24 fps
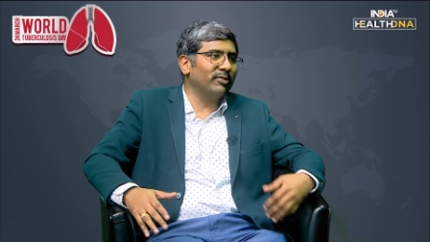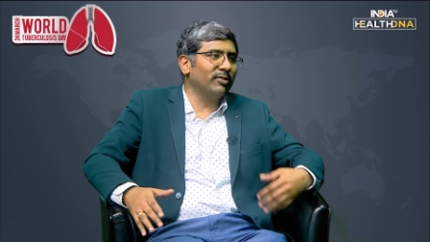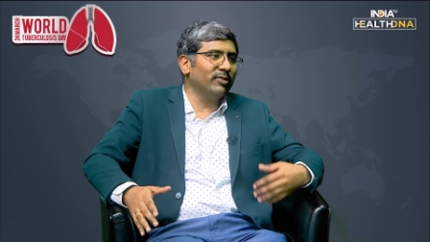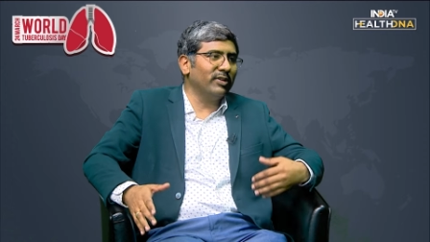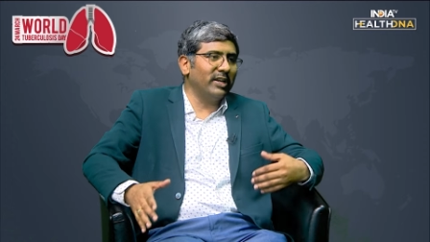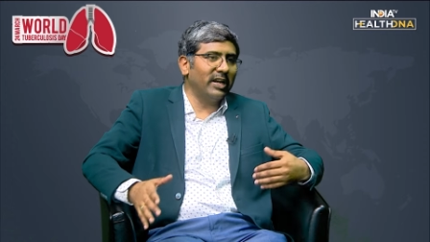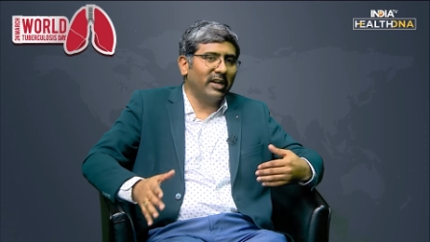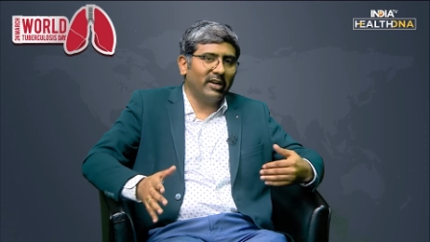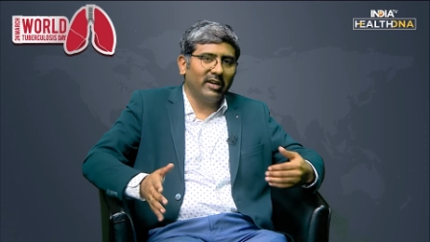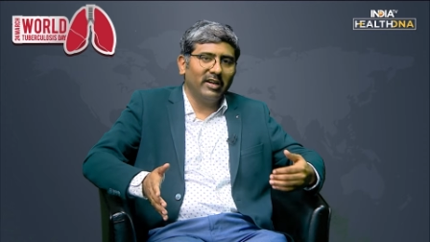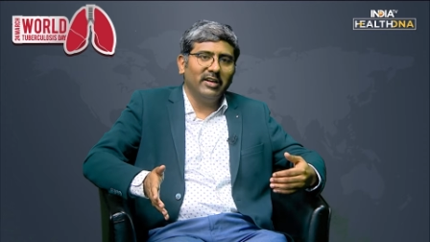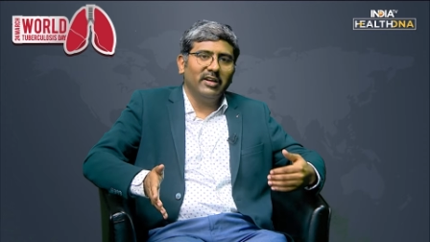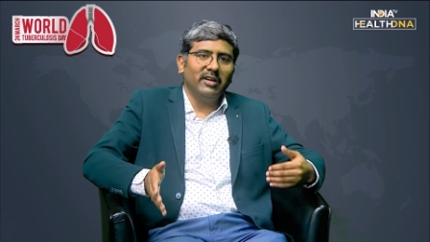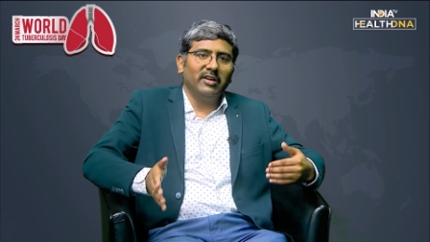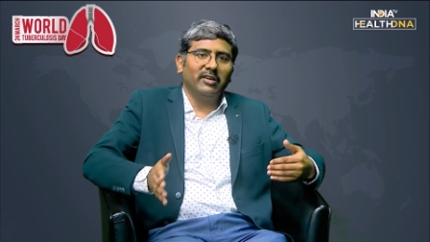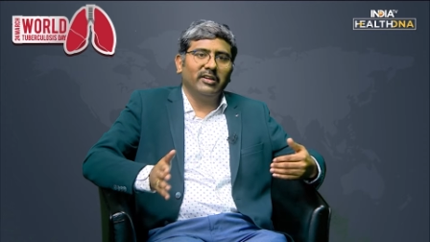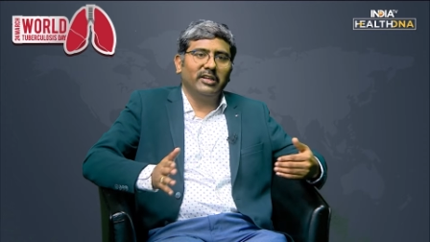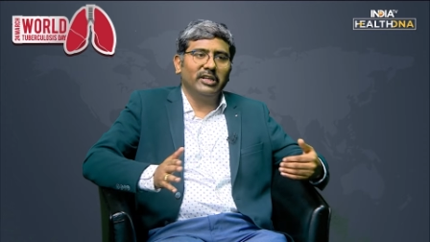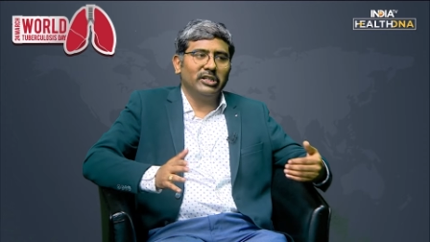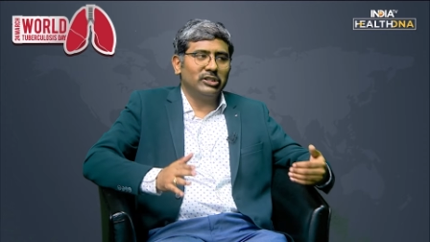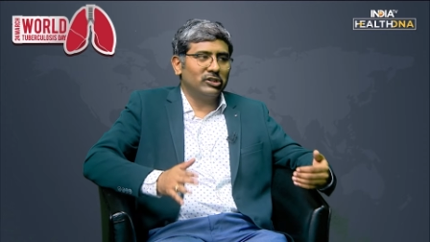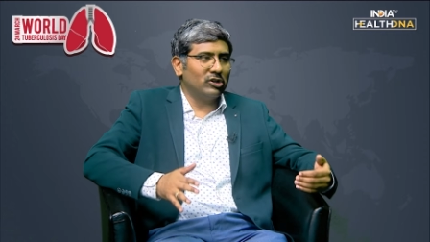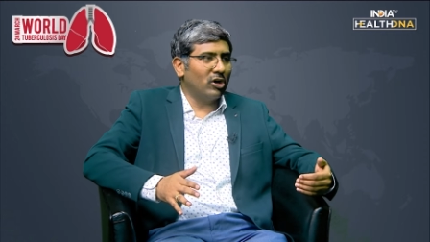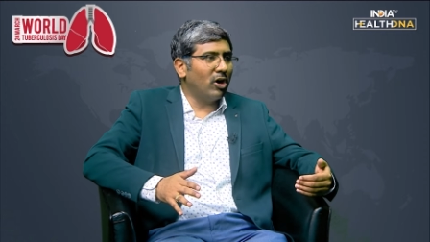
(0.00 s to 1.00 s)
so that
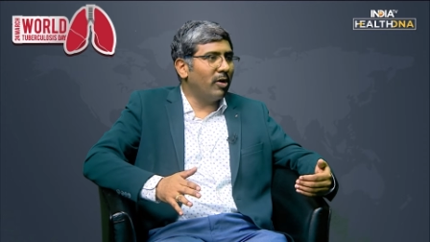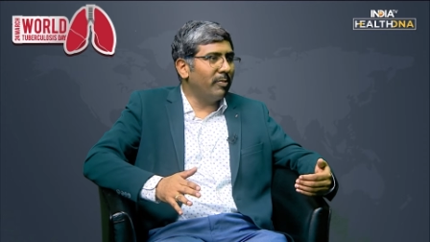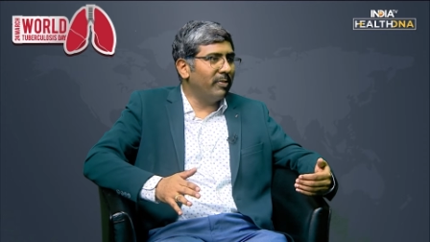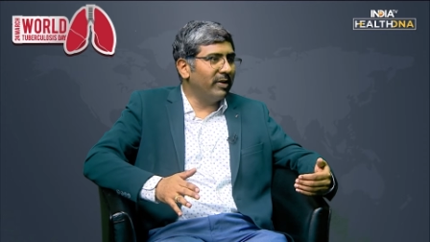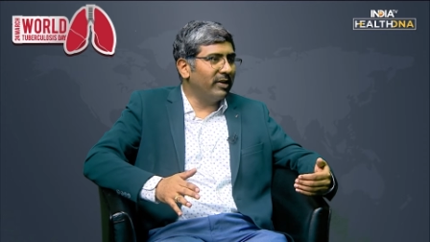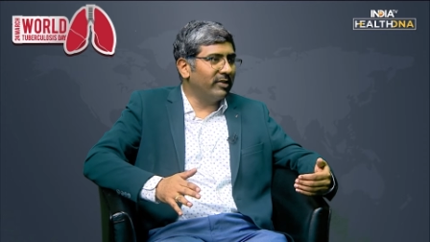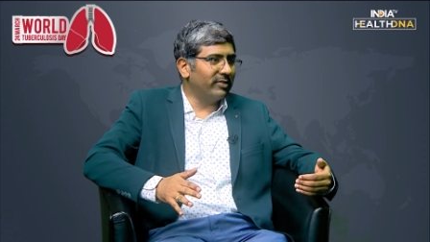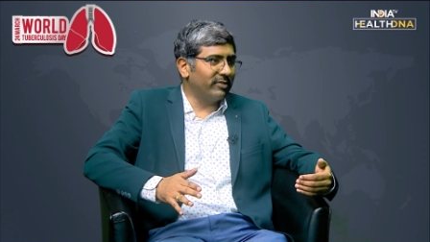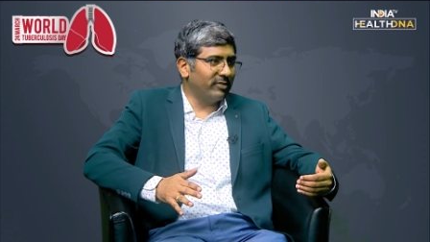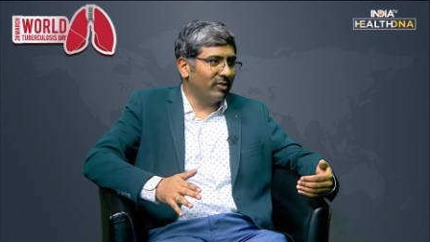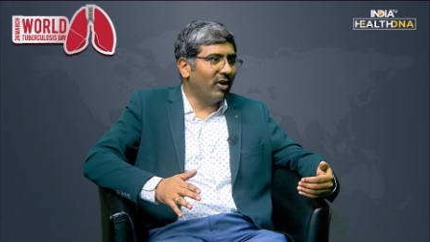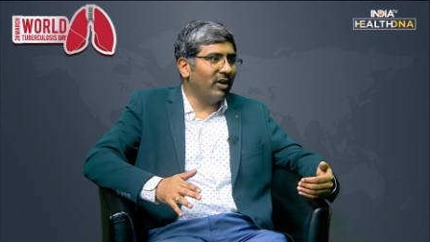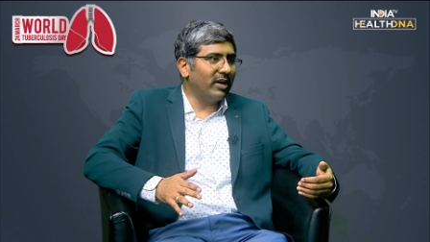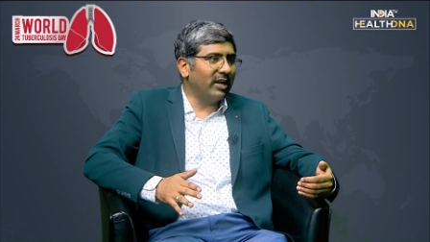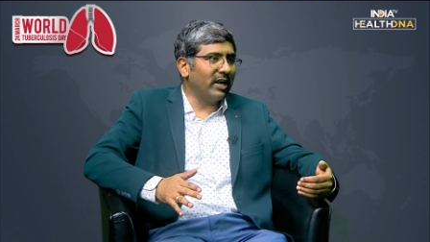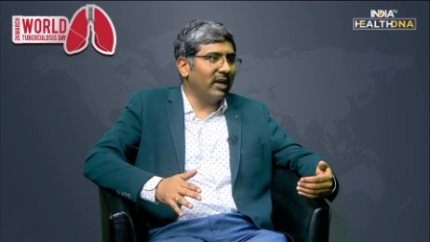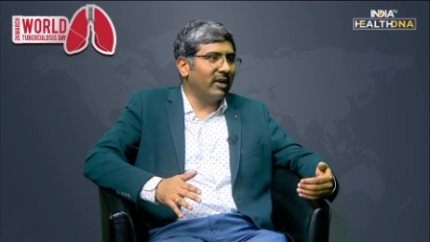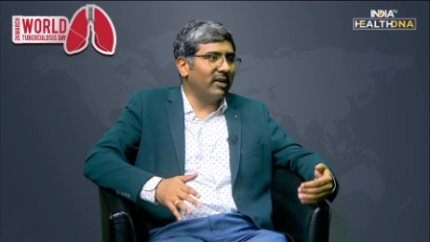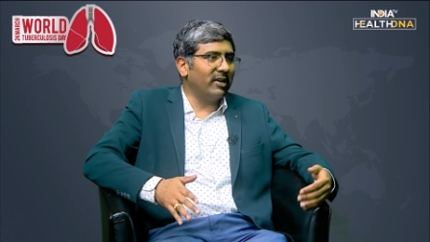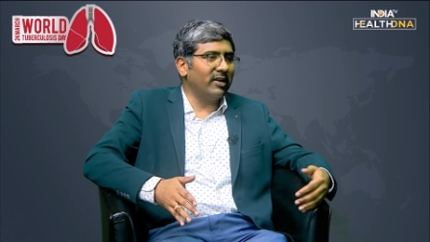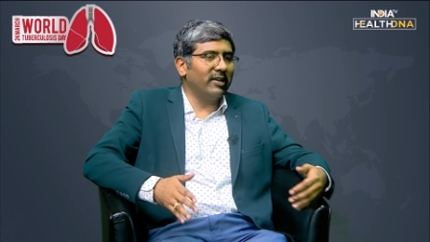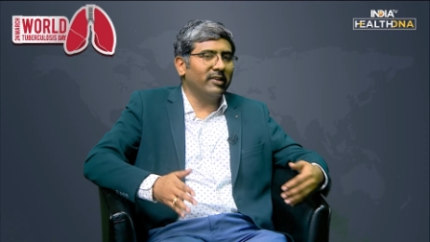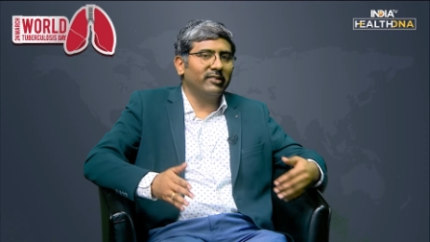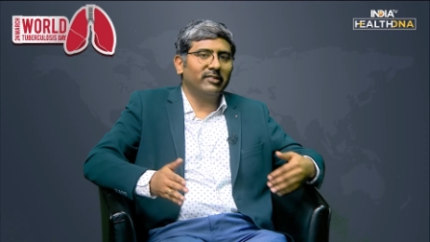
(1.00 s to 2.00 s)
their job it's not
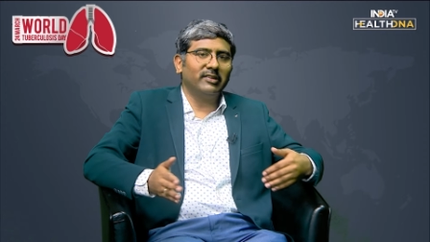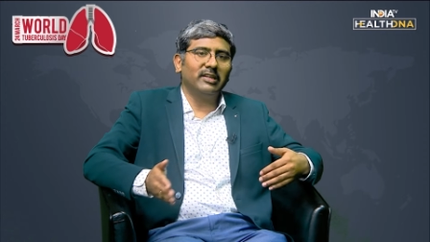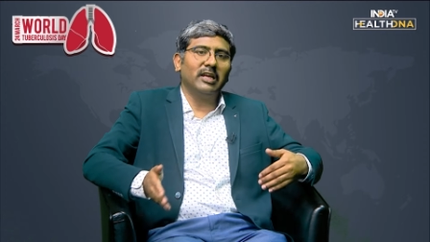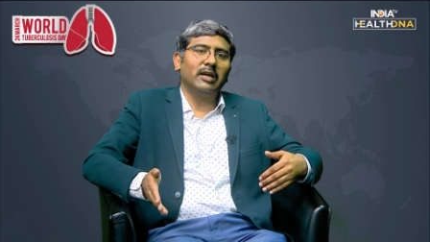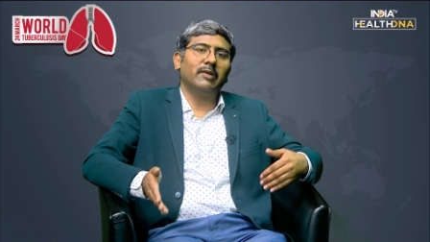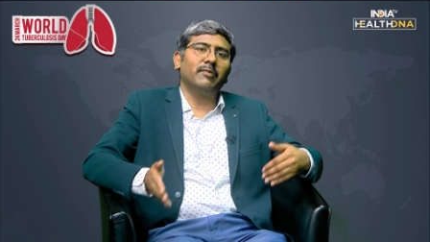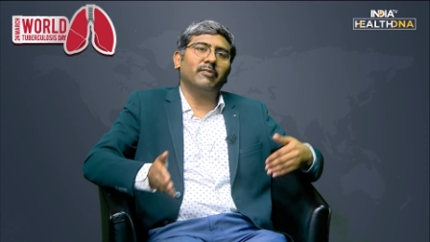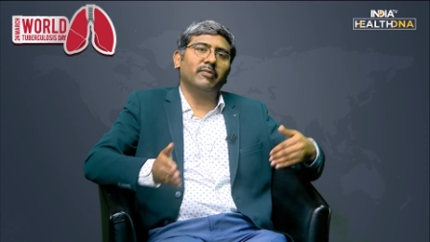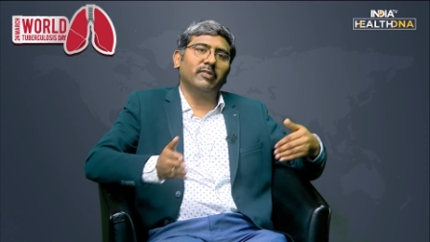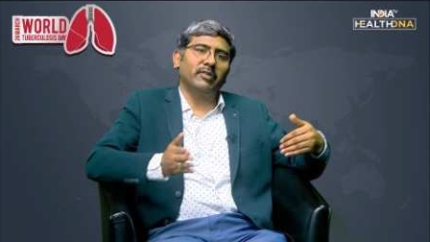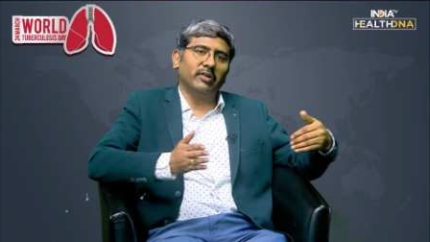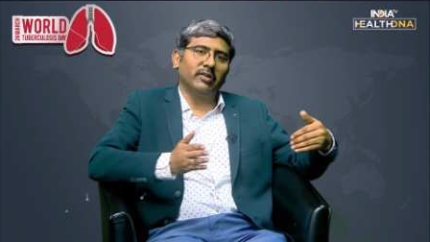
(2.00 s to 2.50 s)
at risk. They are